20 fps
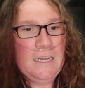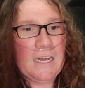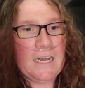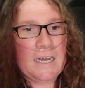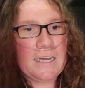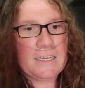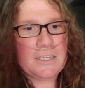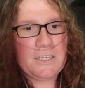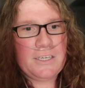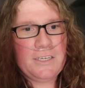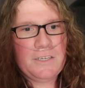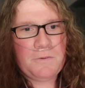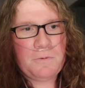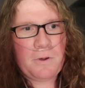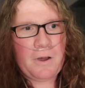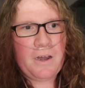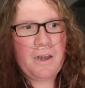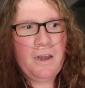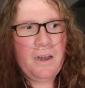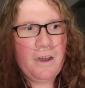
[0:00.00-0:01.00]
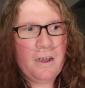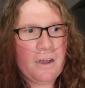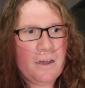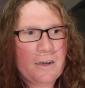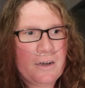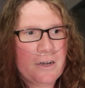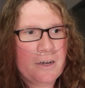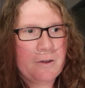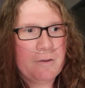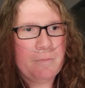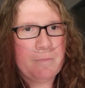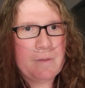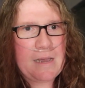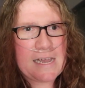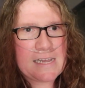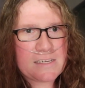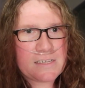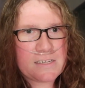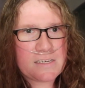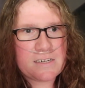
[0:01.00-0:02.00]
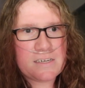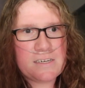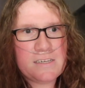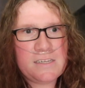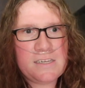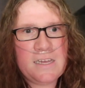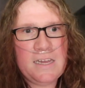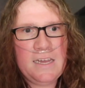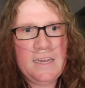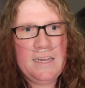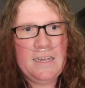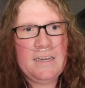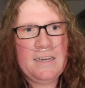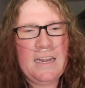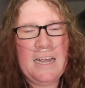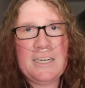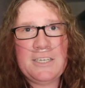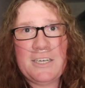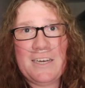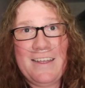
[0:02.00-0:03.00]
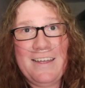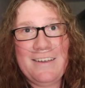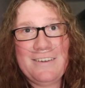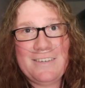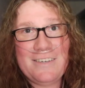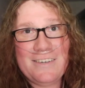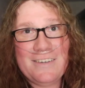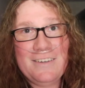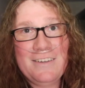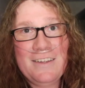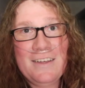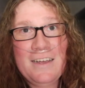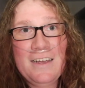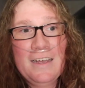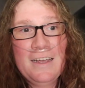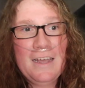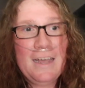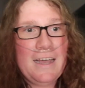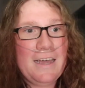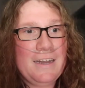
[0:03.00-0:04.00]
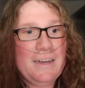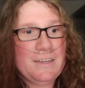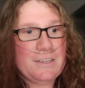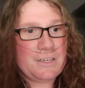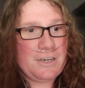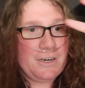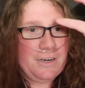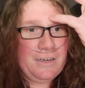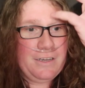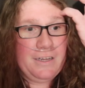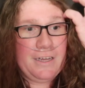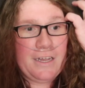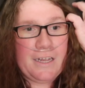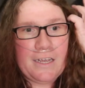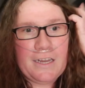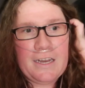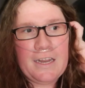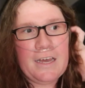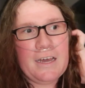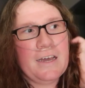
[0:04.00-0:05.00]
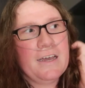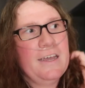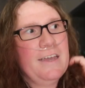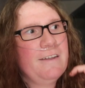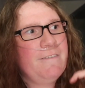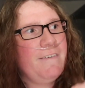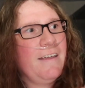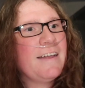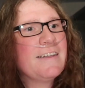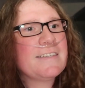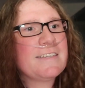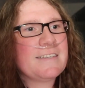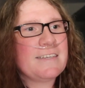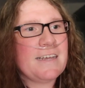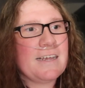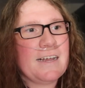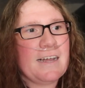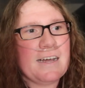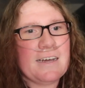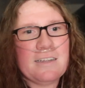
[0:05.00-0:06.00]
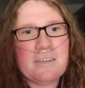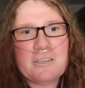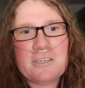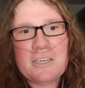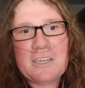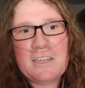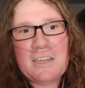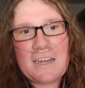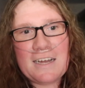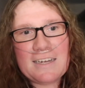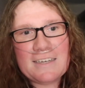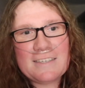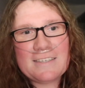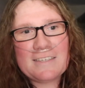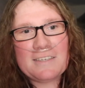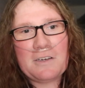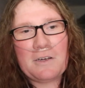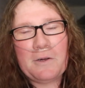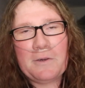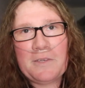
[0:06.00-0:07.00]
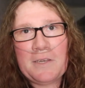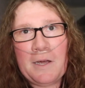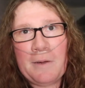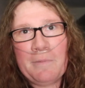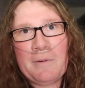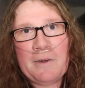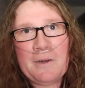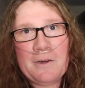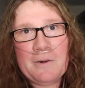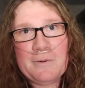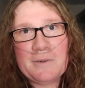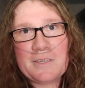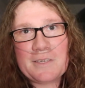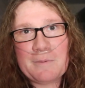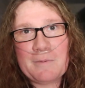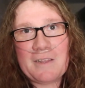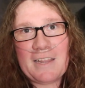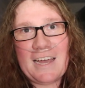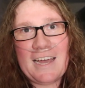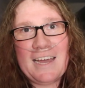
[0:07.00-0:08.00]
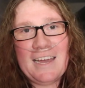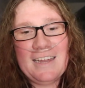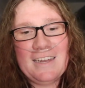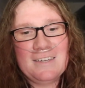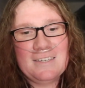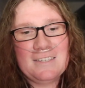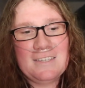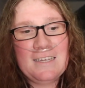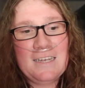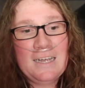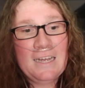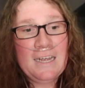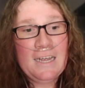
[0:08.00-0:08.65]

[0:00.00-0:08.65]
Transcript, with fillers: Uh, she's working on her master's in education and is currently in uh, advanced psychology class, so I was helping her with some of that, and